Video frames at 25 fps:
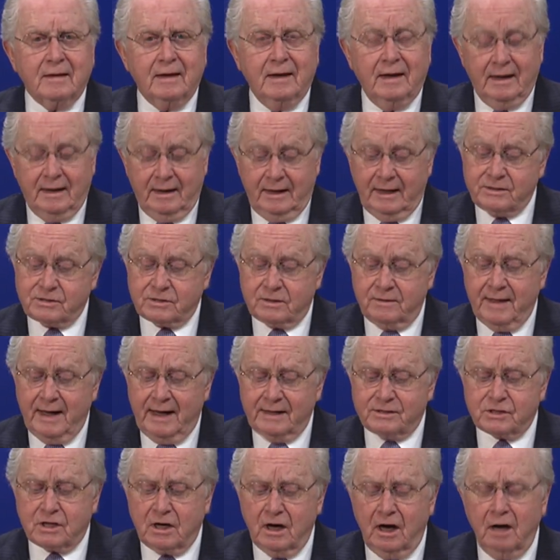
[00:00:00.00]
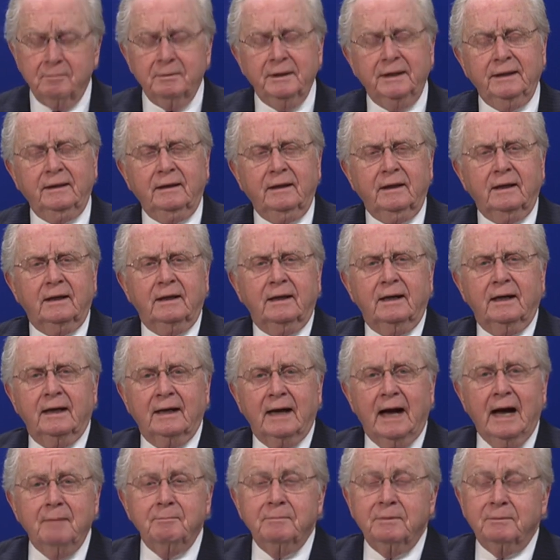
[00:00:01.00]
And it's, that's coming, and
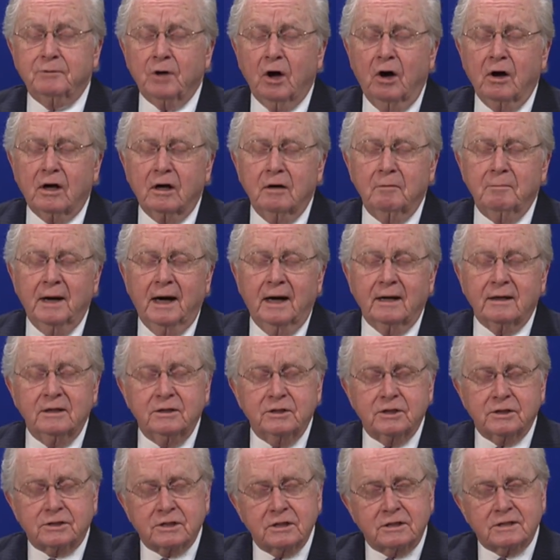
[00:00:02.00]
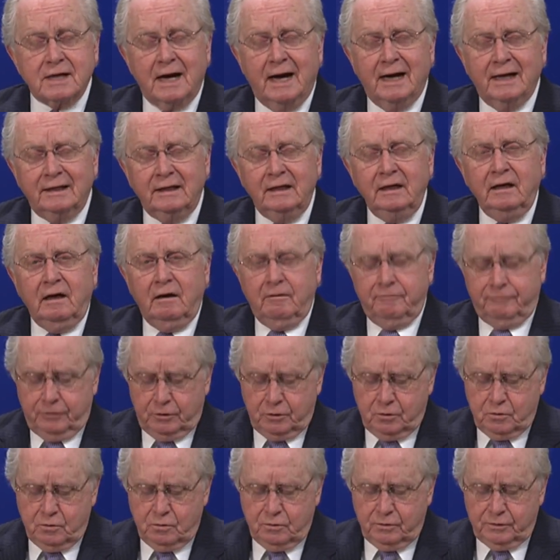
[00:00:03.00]
I'm talking about in just a tiny
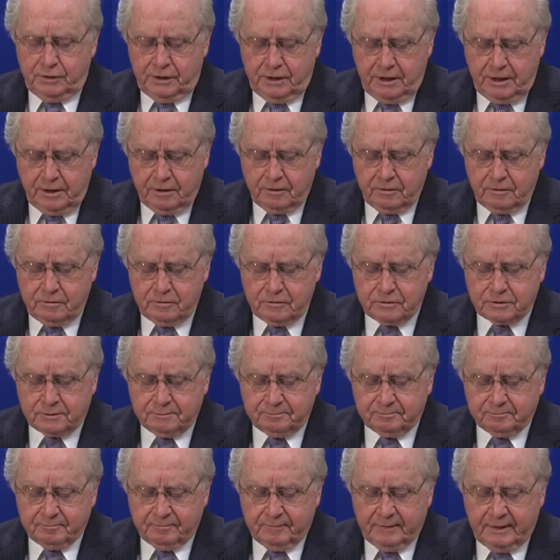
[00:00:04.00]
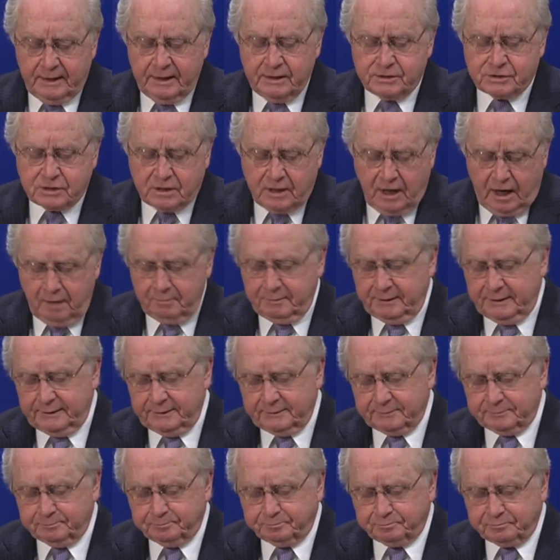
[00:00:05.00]
few years. It's
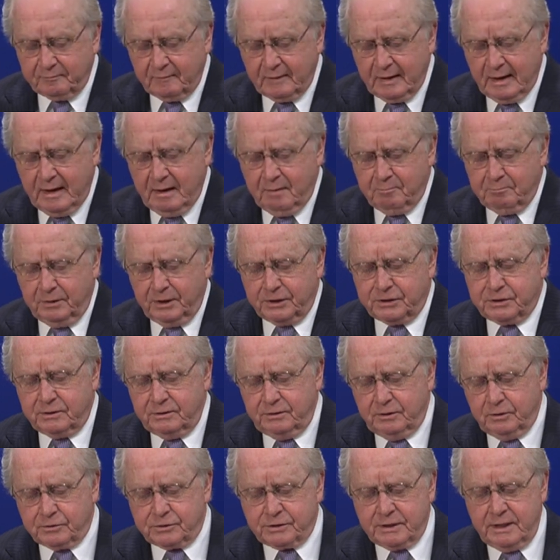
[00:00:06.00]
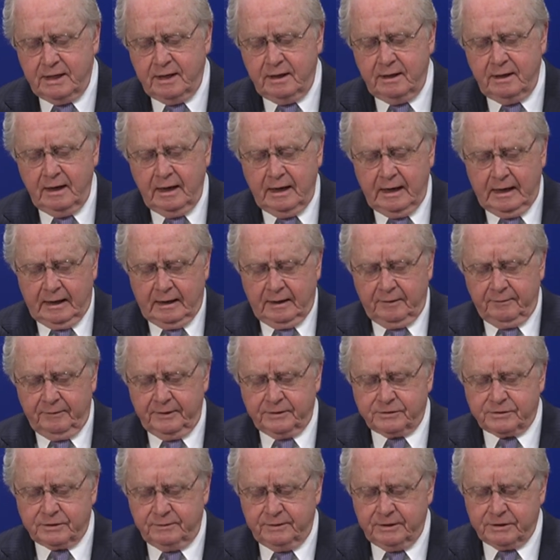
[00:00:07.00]
coming. But you see,
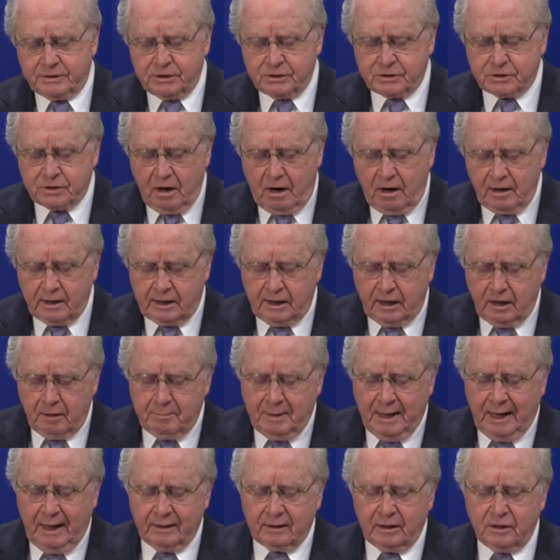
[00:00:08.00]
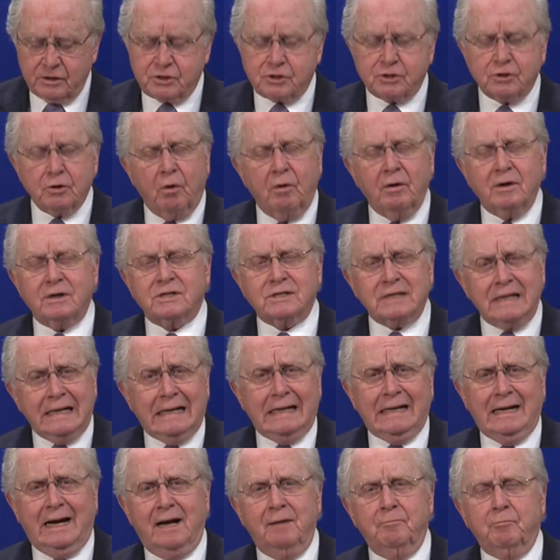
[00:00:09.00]
this, this is talking about a short
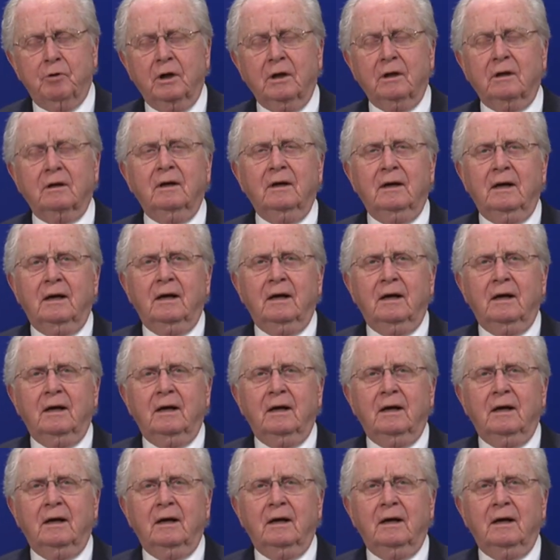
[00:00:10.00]
time. Well, uh,